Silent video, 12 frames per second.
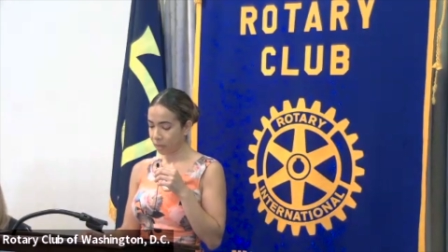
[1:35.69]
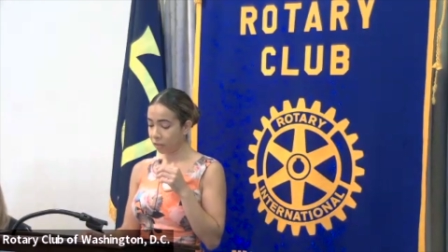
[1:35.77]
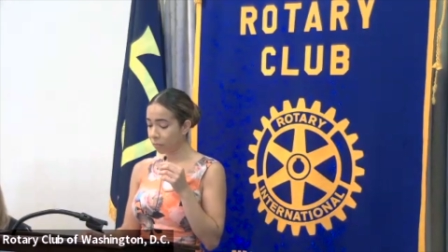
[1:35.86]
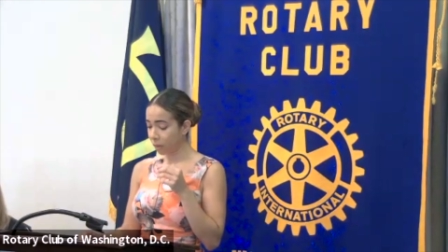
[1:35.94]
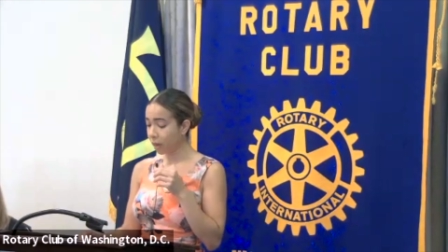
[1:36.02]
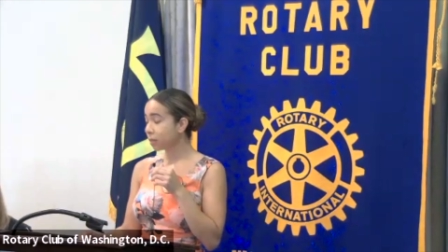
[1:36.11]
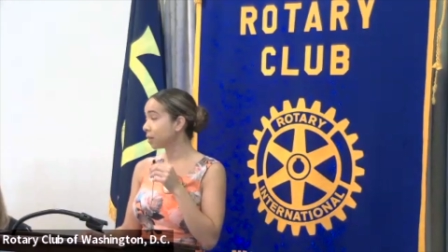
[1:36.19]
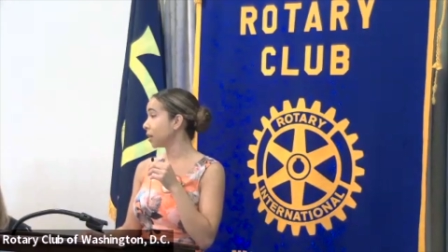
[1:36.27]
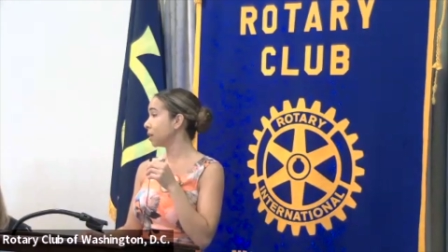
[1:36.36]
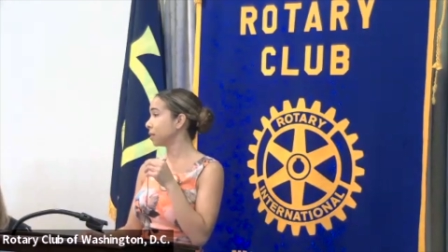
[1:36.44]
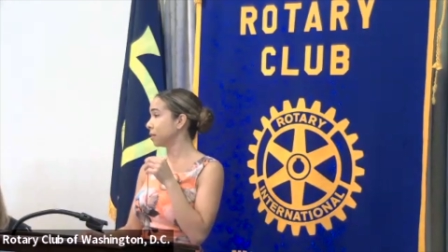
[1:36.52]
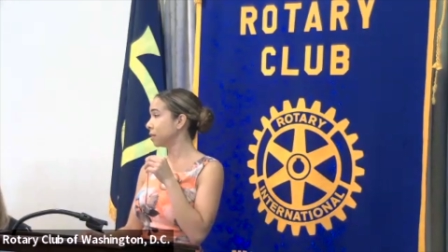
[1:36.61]
If
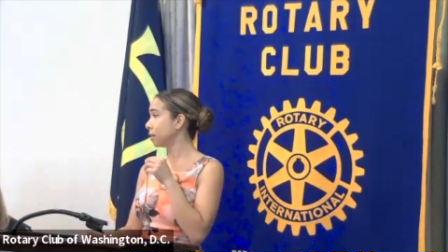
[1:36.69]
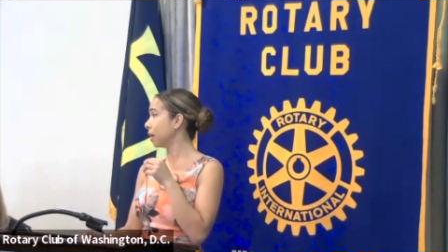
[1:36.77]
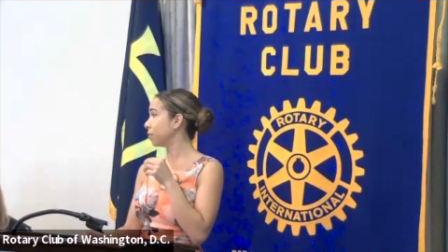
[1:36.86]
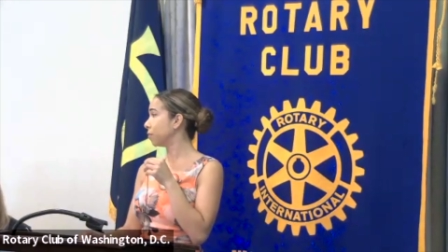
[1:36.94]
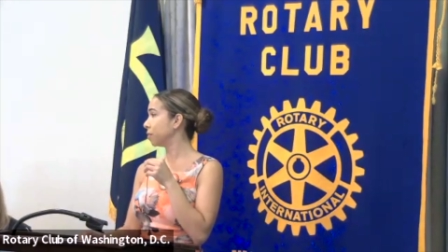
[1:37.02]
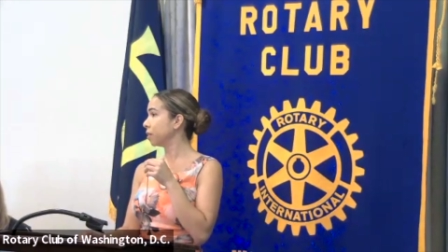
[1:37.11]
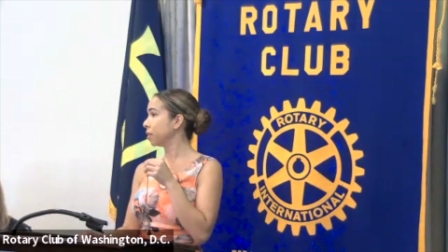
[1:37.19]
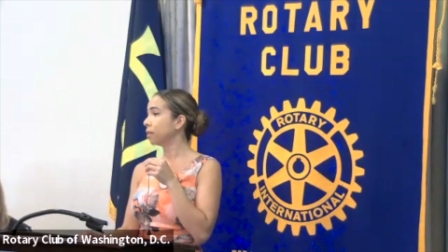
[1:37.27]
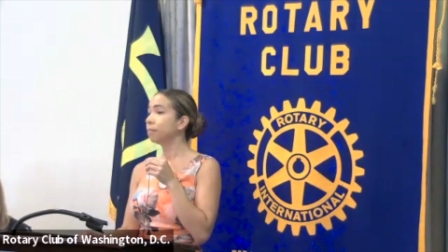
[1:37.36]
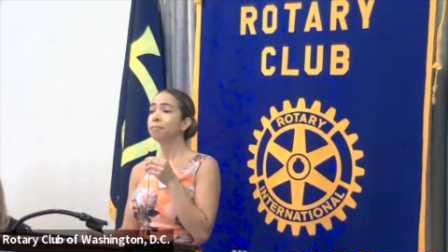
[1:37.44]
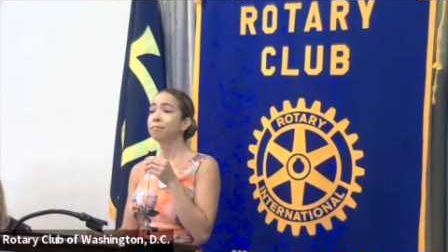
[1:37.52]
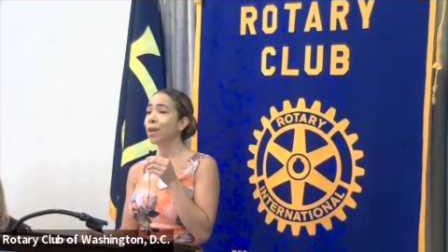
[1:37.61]
Beyonce isn't safe,
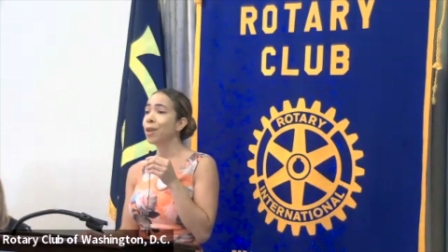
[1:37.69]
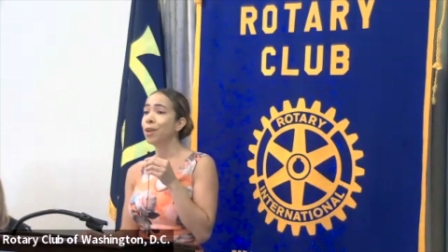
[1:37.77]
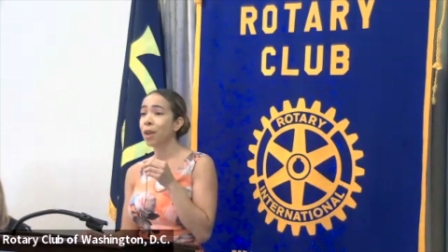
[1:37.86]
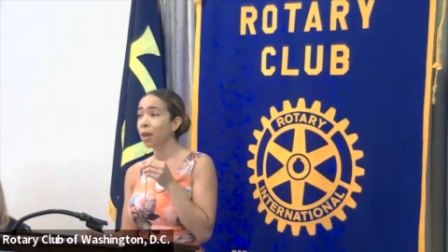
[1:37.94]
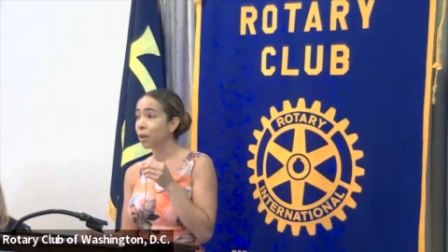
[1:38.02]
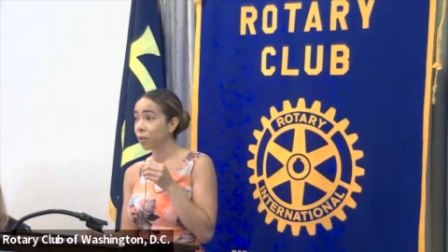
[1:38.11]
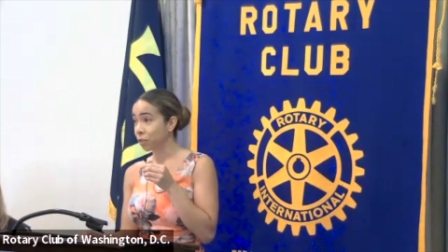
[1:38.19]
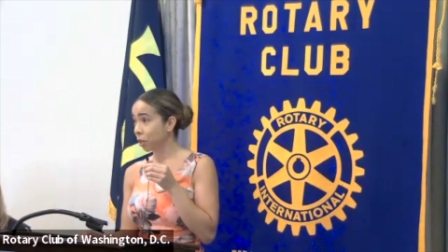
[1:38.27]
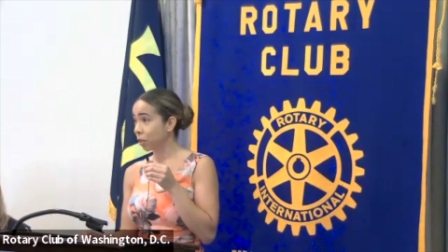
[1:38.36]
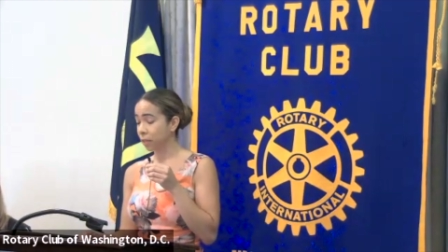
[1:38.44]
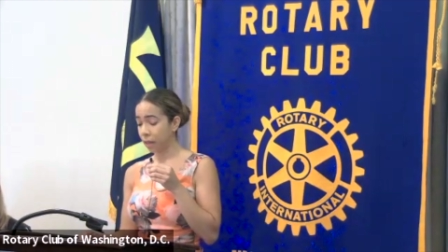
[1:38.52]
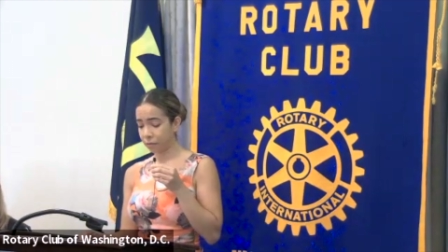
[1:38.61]
none of us
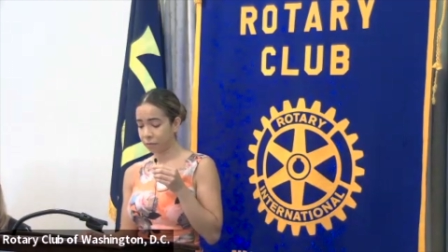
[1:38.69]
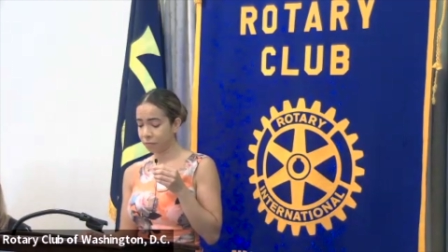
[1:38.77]
are safe.